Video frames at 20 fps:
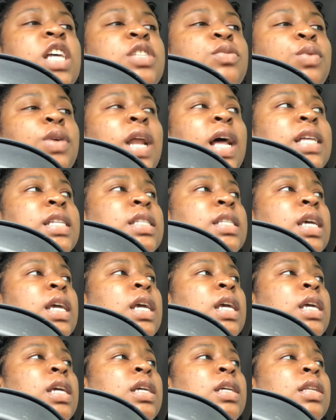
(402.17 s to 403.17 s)
what I
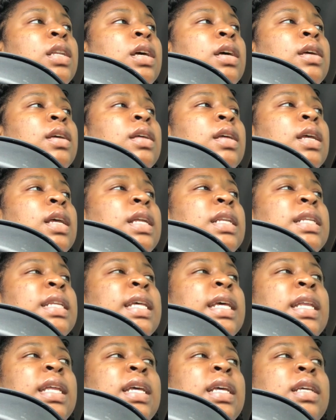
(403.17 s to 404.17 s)
seen, it
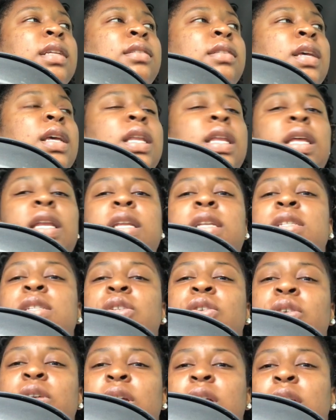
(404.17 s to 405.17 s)
didn't
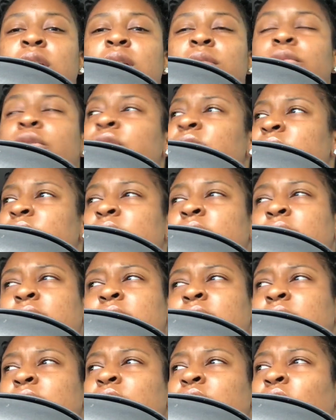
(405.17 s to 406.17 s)
scream
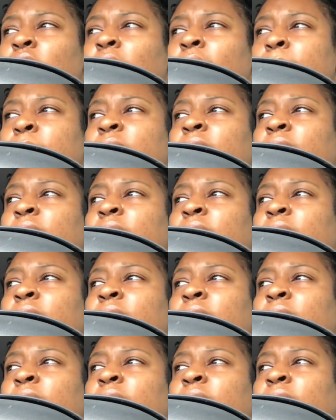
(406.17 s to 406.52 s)
Christina. So I'm